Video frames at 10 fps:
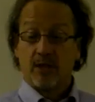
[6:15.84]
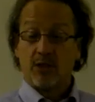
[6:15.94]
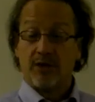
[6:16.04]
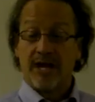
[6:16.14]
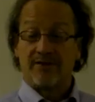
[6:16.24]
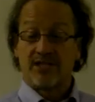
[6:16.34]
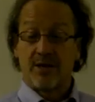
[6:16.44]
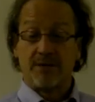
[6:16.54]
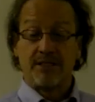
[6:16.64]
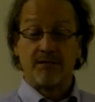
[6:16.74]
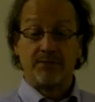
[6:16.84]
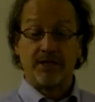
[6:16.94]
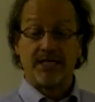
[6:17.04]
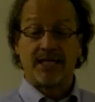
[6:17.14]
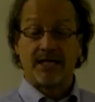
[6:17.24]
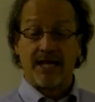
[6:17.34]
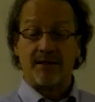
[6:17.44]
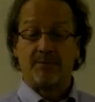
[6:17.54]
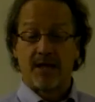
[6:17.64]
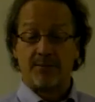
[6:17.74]
you can have someone complete the
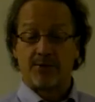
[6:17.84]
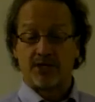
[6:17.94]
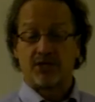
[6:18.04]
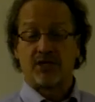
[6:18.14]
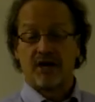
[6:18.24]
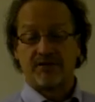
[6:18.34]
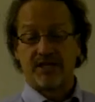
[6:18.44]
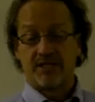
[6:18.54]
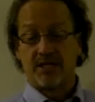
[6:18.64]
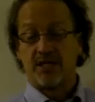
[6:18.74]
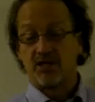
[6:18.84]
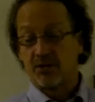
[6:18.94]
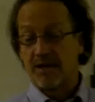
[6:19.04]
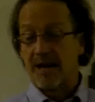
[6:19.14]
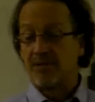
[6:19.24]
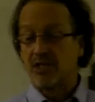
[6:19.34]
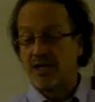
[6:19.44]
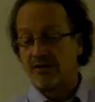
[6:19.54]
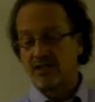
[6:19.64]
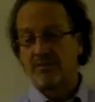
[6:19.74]
leg blood pressure cuff test and determine how much
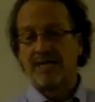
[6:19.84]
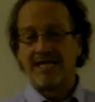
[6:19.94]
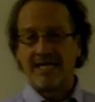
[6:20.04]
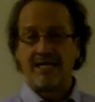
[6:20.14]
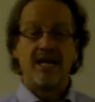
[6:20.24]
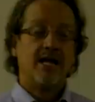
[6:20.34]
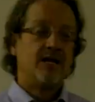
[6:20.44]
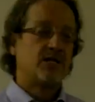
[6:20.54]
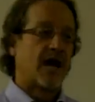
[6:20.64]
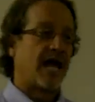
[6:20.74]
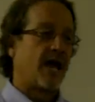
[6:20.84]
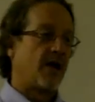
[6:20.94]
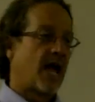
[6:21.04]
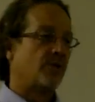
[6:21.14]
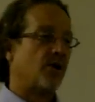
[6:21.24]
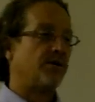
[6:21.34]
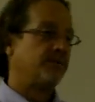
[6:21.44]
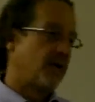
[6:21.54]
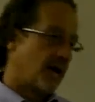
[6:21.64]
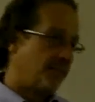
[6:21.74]
calcium you may need. So I wrote
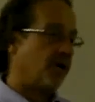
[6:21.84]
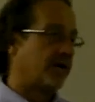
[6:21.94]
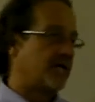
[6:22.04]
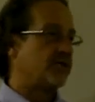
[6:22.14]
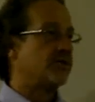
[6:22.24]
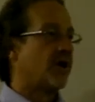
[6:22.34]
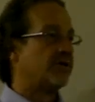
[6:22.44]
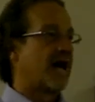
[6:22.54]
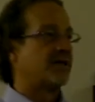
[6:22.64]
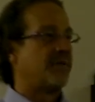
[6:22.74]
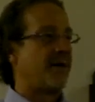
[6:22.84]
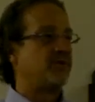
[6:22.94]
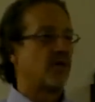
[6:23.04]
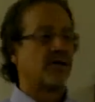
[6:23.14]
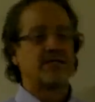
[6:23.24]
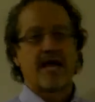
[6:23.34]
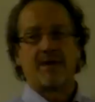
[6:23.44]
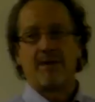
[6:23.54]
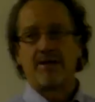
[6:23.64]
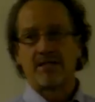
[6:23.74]
a book, as you know, Dr. Bob's Drugless Guide
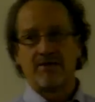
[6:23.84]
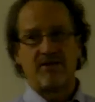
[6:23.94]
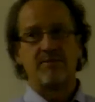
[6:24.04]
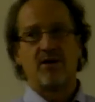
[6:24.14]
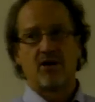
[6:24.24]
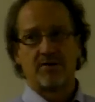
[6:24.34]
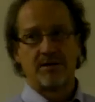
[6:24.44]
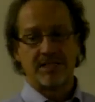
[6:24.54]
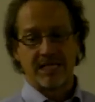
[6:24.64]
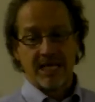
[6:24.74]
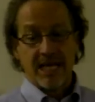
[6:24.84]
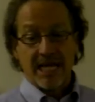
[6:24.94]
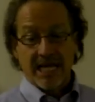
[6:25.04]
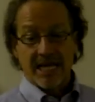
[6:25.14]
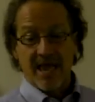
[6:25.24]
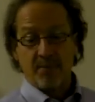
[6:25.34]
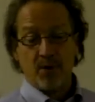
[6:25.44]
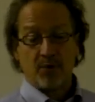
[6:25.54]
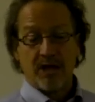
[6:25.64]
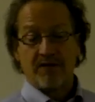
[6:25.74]
to Balancing Female Hormones. In that
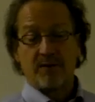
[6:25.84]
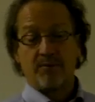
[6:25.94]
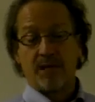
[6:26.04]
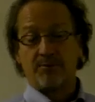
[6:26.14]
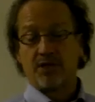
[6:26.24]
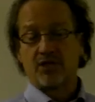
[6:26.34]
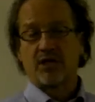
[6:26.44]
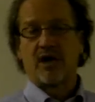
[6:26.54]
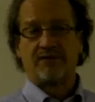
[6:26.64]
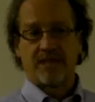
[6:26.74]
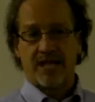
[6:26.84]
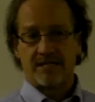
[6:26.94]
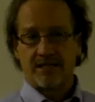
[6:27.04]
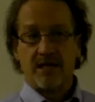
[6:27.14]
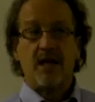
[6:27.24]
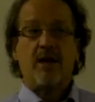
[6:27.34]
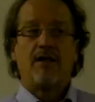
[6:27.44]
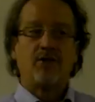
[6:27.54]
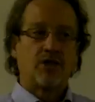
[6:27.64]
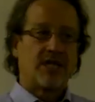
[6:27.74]
book, we have the blood pressure cuff test.
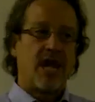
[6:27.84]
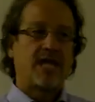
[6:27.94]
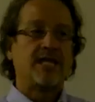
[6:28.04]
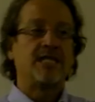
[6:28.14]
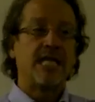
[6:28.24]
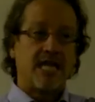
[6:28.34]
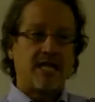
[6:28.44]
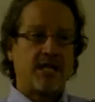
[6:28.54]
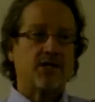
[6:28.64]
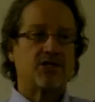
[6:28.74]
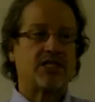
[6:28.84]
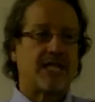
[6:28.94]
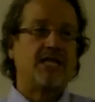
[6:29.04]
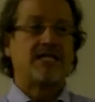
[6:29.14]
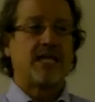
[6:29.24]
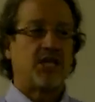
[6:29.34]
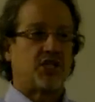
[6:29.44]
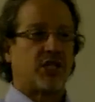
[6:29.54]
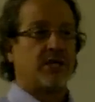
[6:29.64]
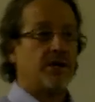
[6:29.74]
If you're taking D and your skin is
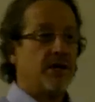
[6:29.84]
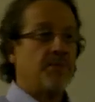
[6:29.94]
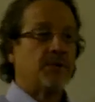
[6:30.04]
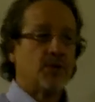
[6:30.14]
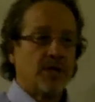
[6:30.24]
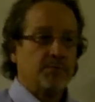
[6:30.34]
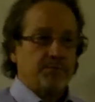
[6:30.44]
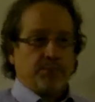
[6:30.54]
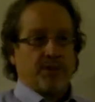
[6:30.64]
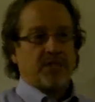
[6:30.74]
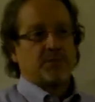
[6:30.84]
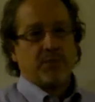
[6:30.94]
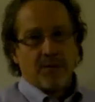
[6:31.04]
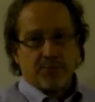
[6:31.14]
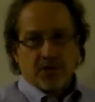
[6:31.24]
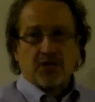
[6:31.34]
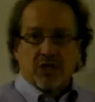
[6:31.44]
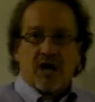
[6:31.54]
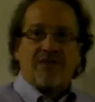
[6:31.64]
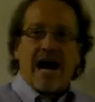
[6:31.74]
itching, you can put this blood pressure
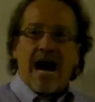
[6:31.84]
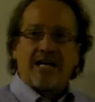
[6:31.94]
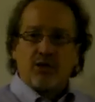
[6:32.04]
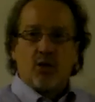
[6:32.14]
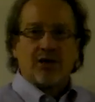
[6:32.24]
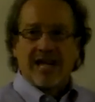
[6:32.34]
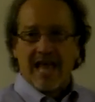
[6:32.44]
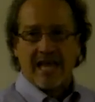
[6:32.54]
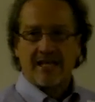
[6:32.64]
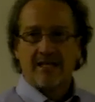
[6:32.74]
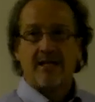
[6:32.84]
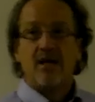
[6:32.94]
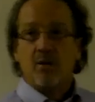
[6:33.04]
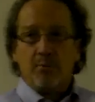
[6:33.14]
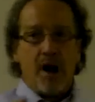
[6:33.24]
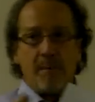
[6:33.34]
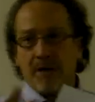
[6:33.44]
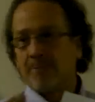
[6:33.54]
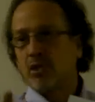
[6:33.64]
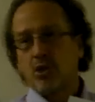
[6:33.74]
cuff on your leg, pump it
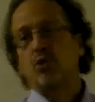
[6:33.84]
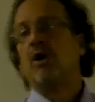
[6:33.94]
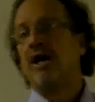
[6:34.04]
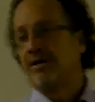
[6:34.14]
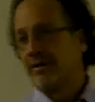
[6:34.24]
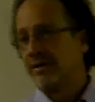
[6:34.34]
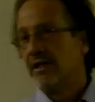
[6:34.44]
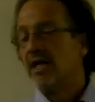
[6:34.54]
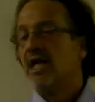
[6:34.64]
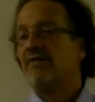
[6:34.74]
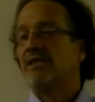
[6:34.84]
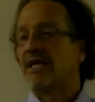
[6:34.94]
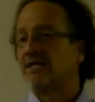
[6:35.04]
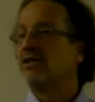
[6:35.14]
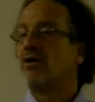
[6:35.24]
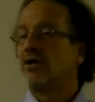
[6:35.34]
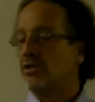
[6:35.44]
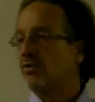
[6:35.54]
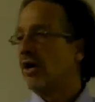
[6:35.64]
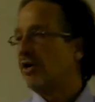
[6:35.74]
up to 200. If it doesn't go to
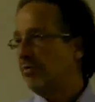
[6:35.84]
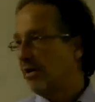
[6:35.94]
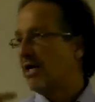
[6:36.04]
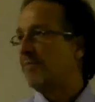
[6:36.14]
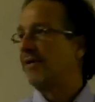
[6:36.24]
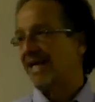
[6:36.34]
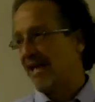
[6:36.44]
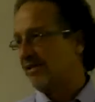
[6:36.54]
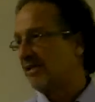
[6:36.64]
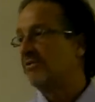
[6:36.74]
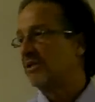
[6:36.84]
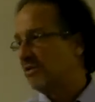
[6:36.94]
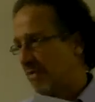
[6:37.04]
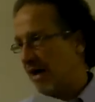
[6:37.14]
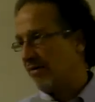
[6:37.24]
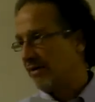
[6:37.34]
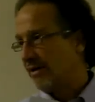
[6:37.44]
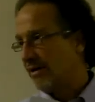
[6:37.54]
200, put a couple calciums in your mouth.